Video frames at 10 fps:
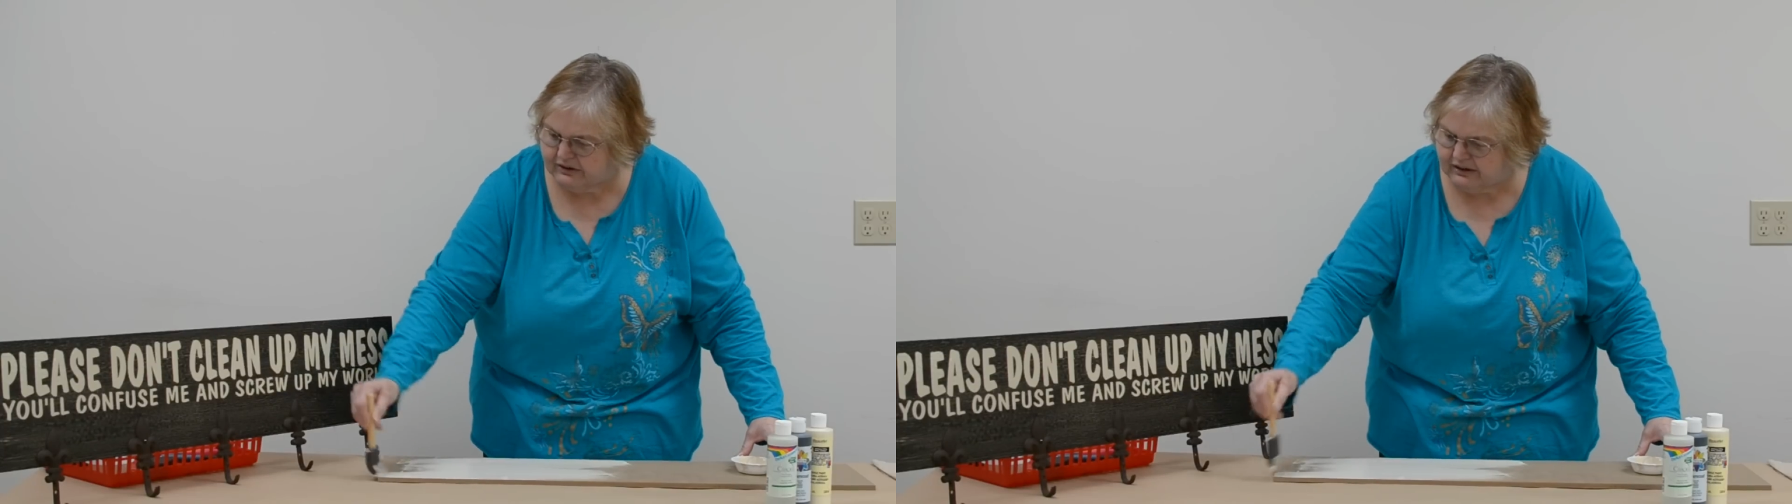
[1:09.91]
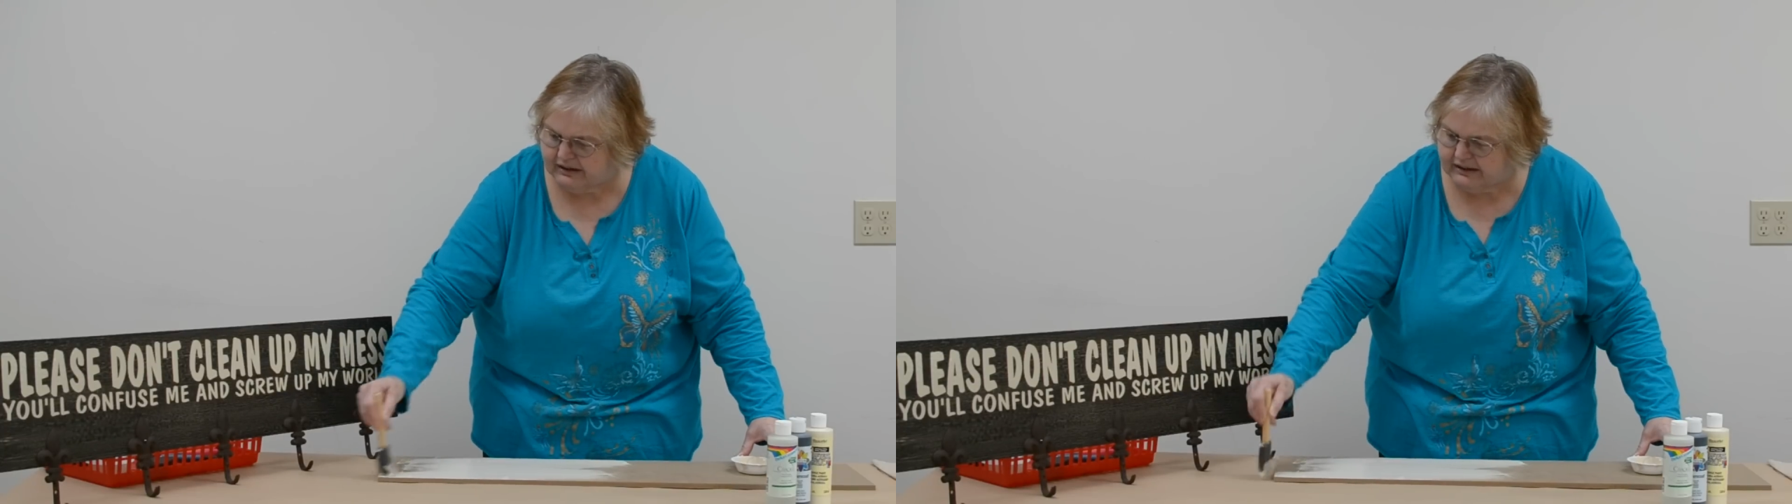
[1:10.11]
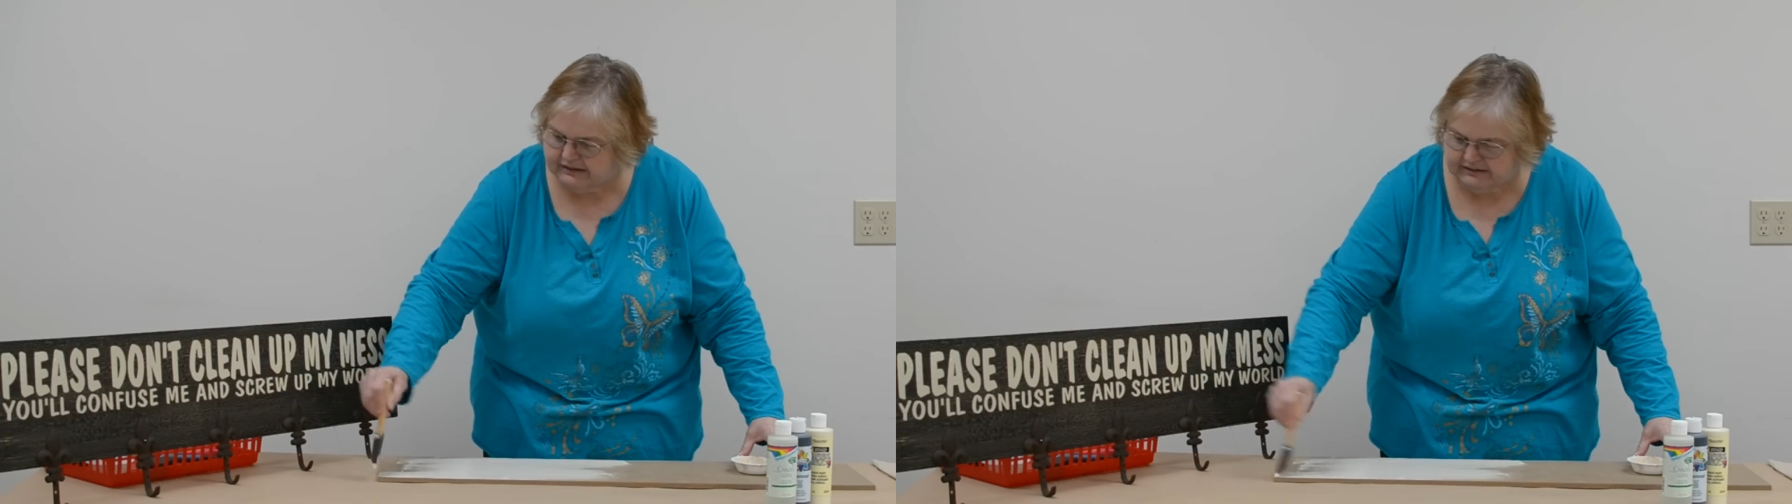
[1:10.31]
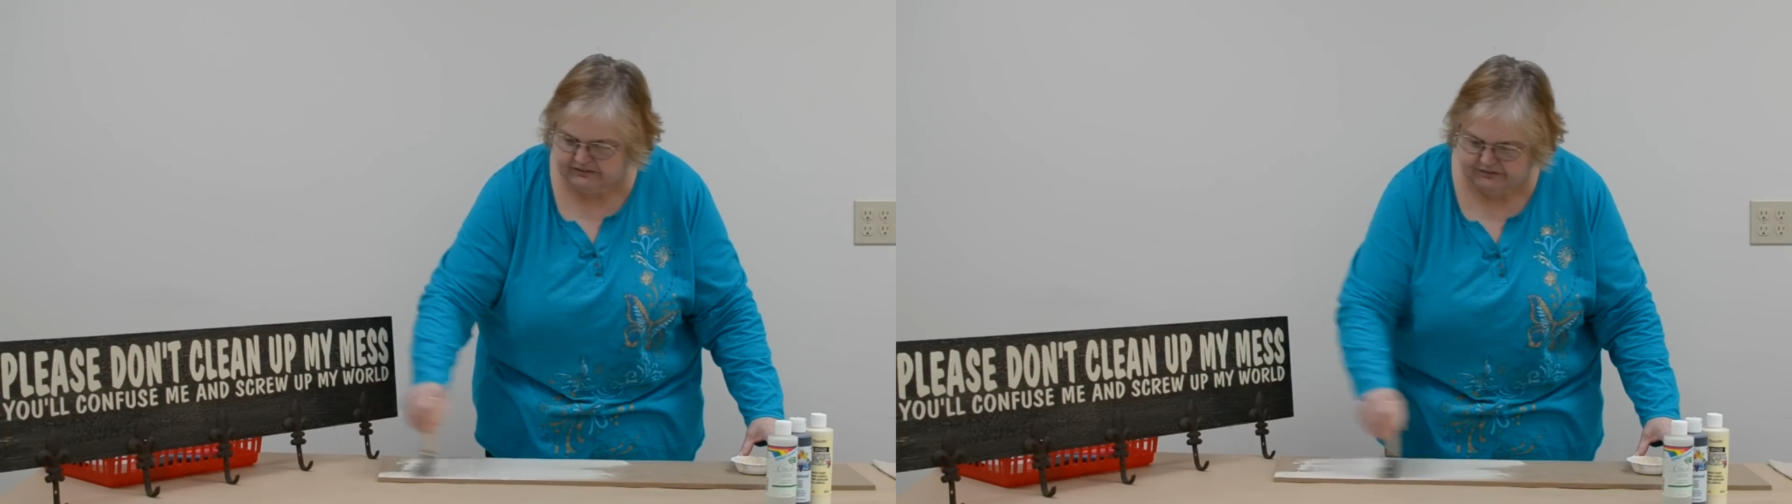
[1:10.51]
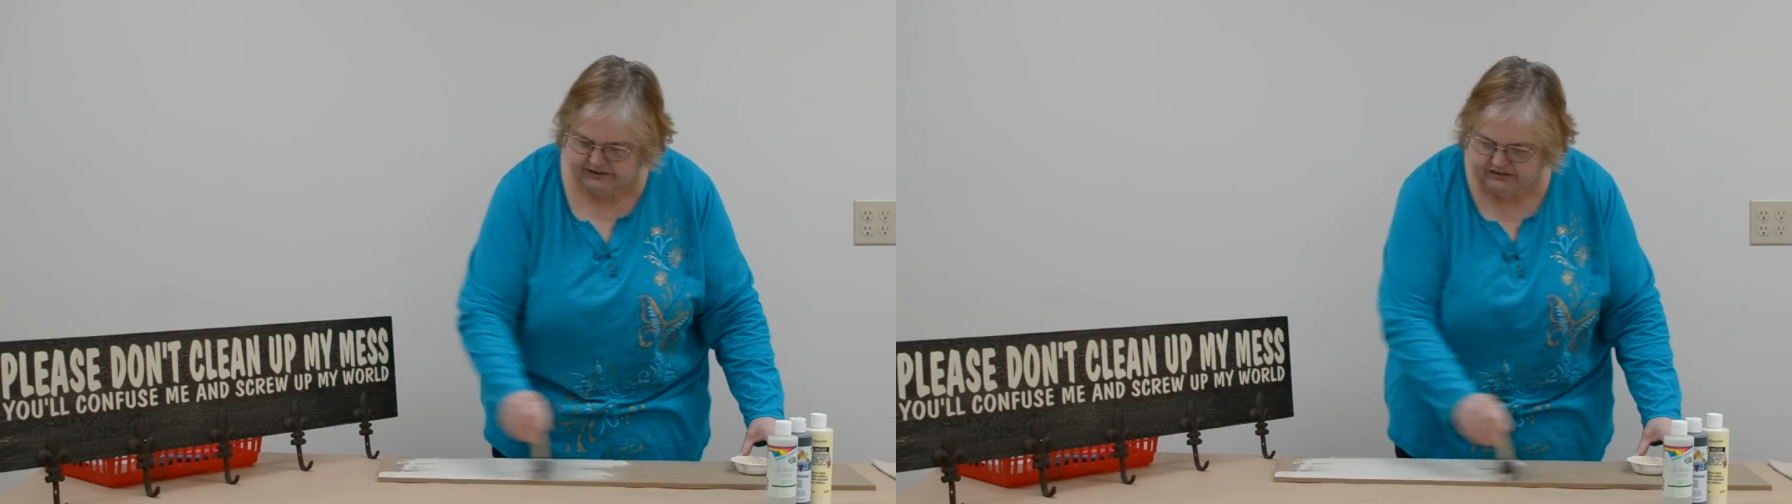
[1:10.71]
on is
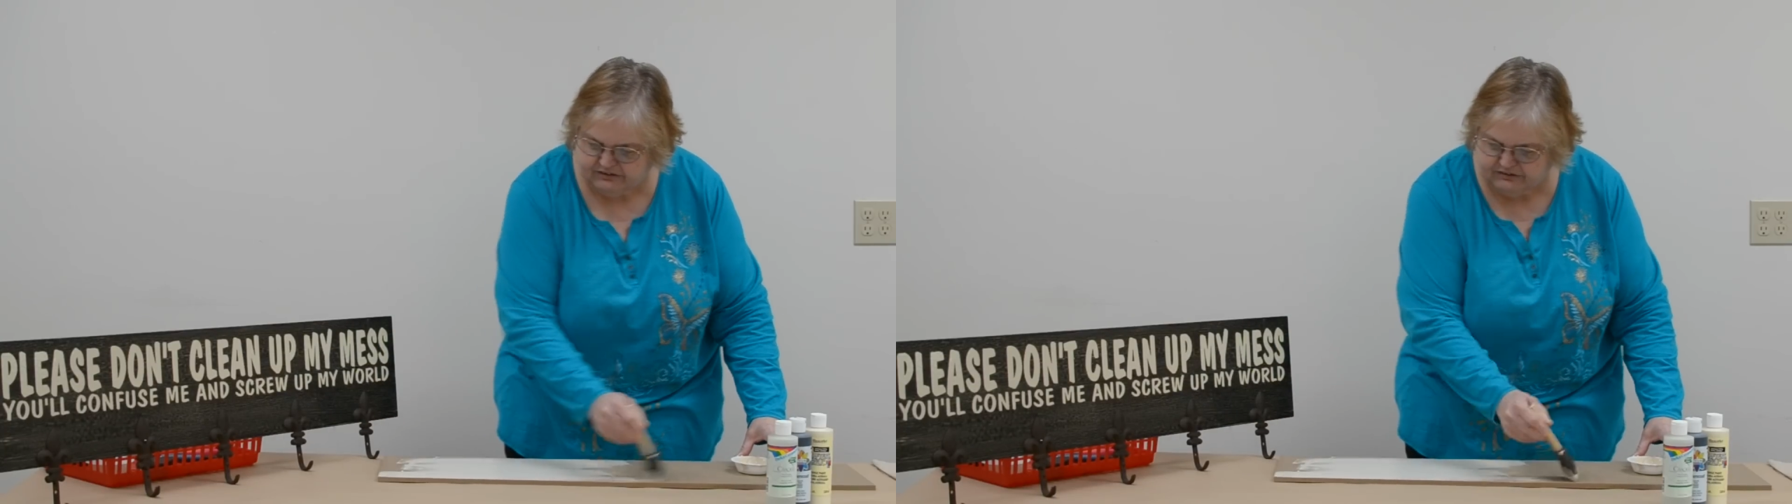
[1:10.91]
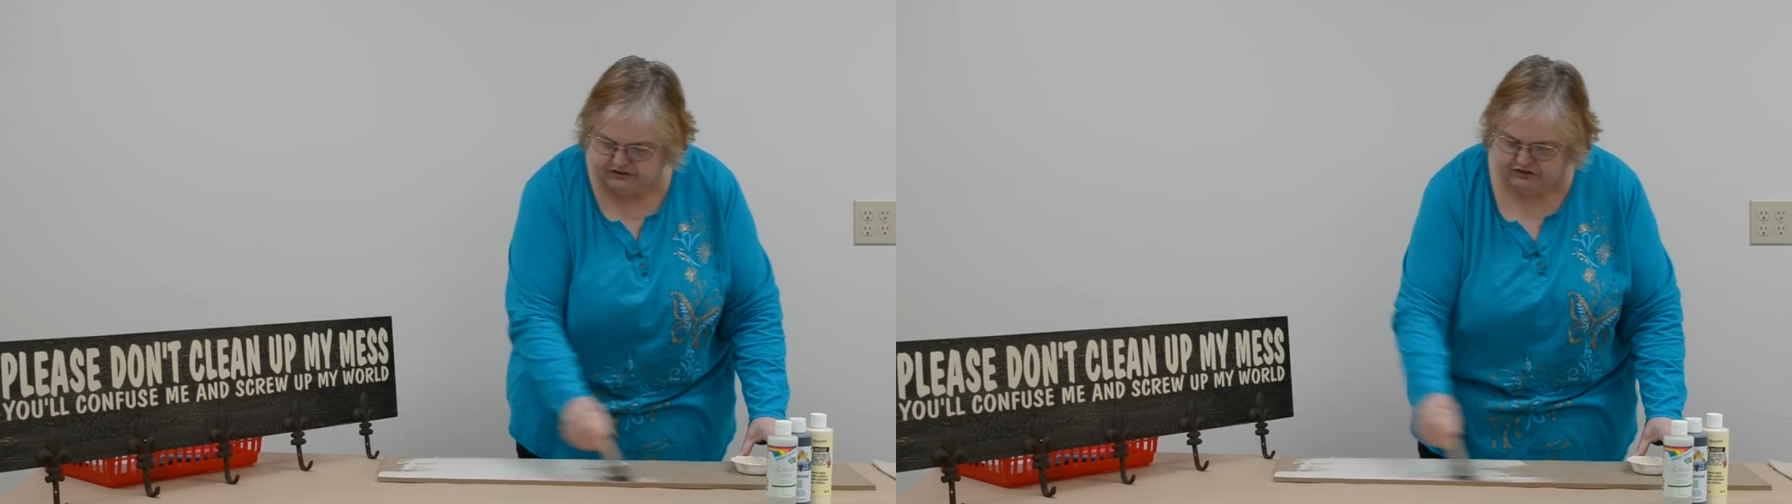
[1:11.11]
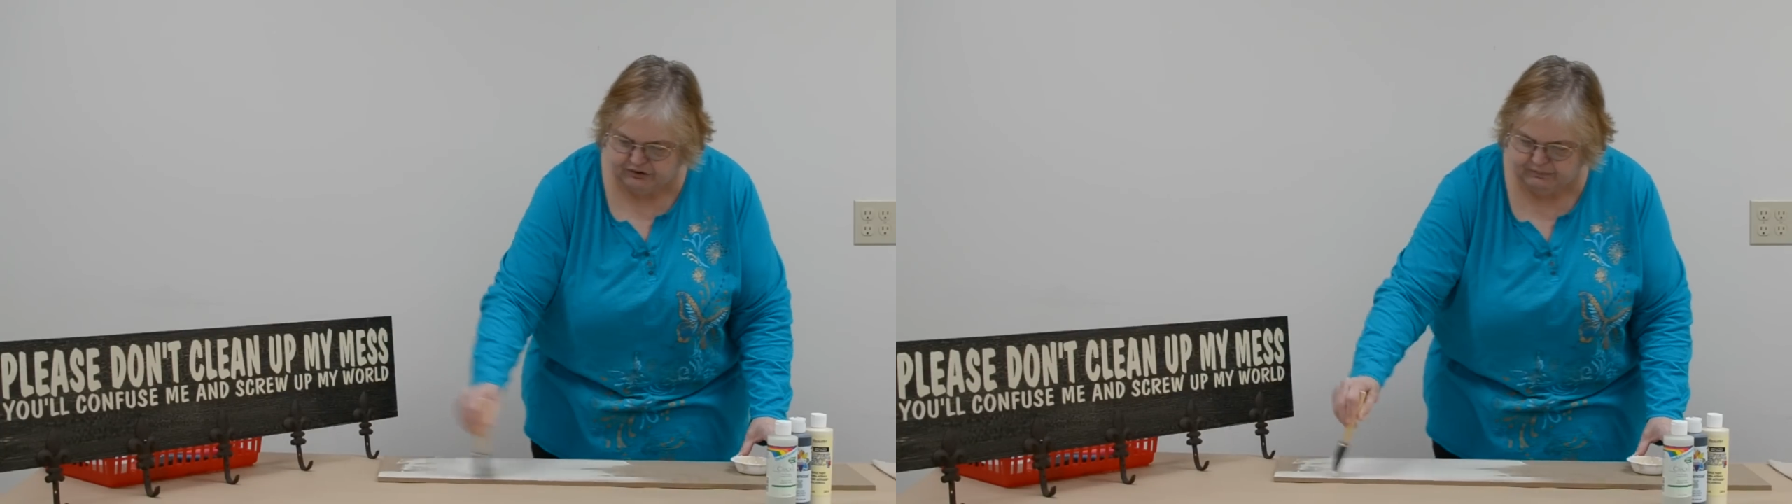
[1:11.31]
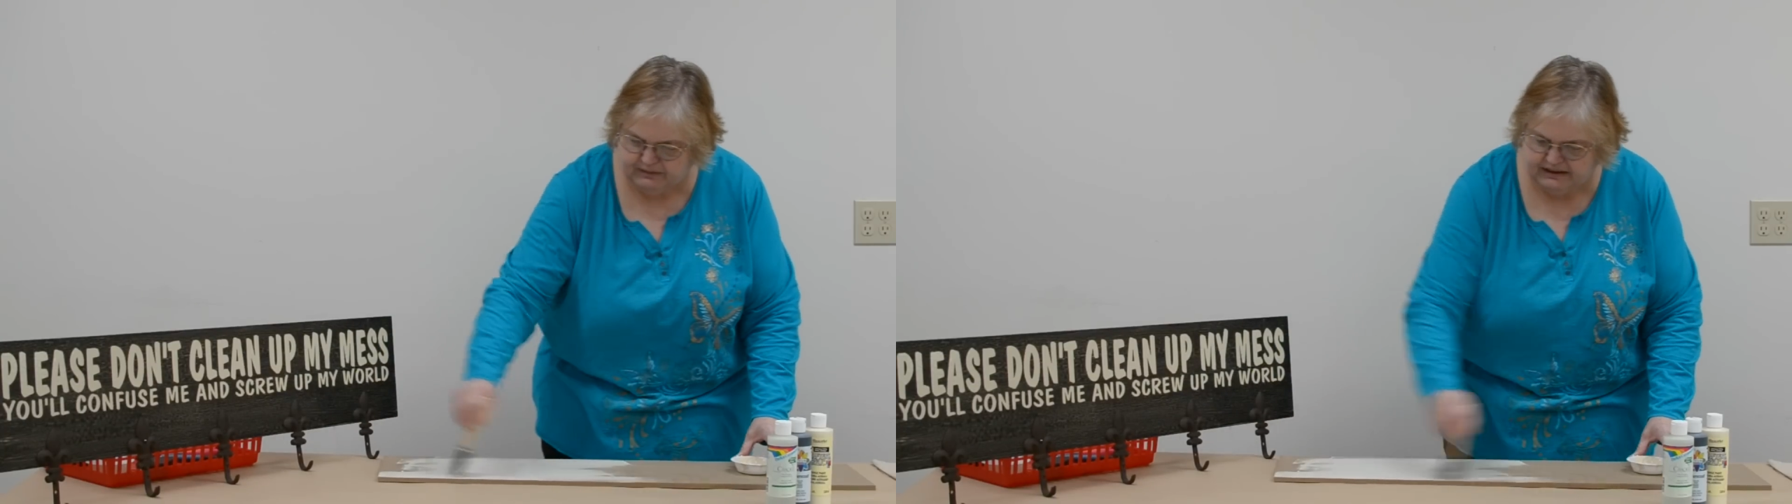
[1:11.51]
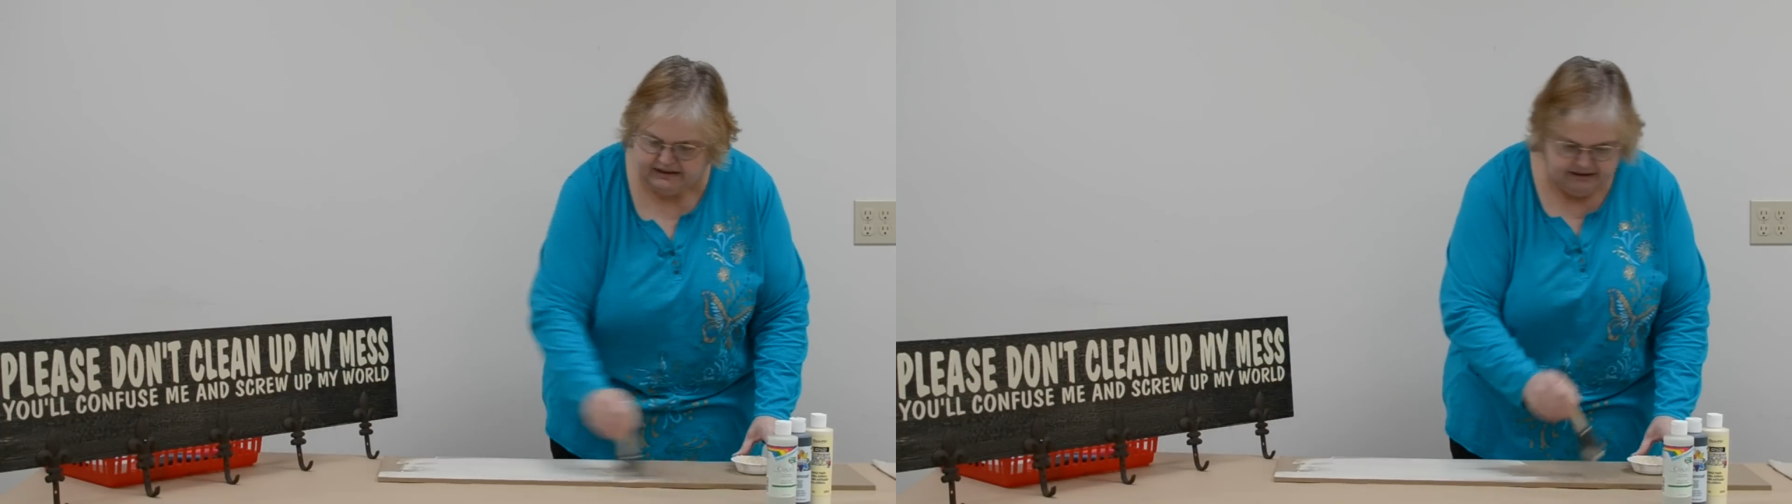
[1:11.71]
going to
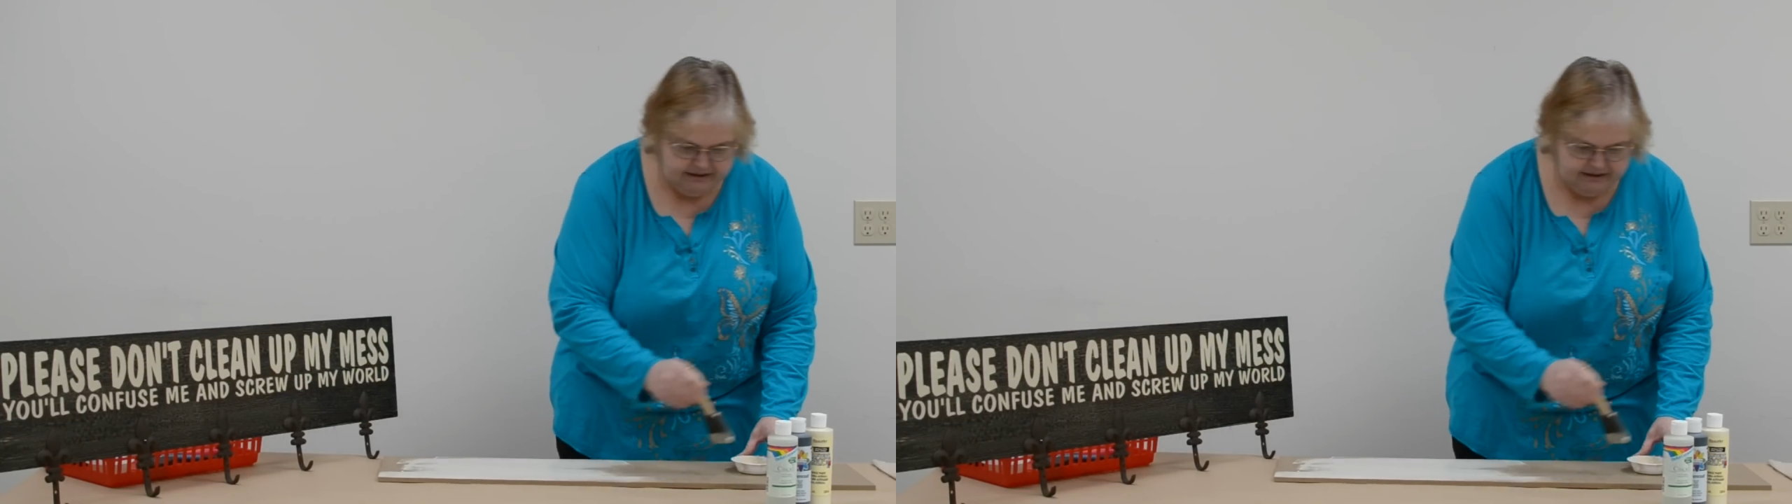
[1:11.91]
determine